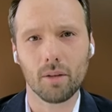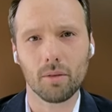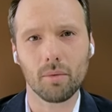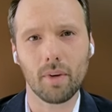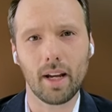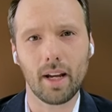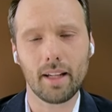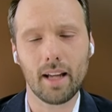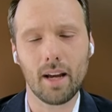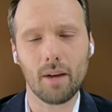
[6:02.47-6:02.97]

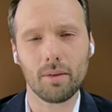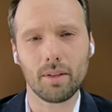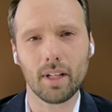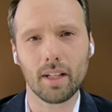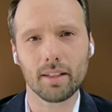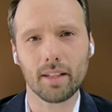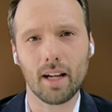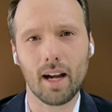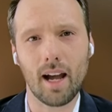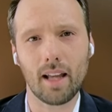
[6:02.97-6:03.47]
right now
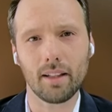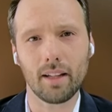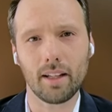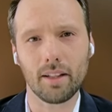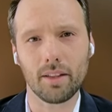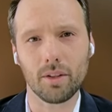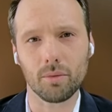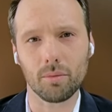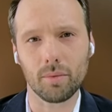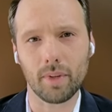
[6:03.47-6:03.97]
does
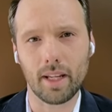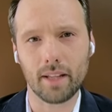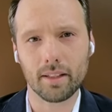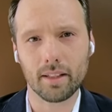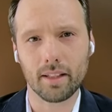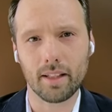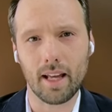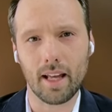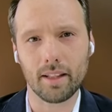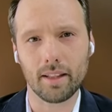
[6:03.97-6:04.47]
highlight the
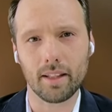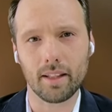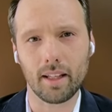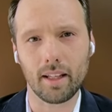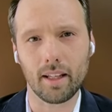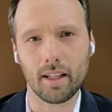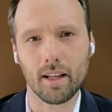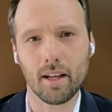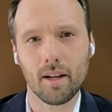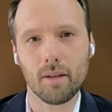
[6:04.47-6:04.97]
risk that
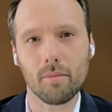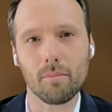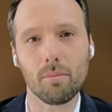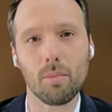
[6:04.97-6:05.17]
the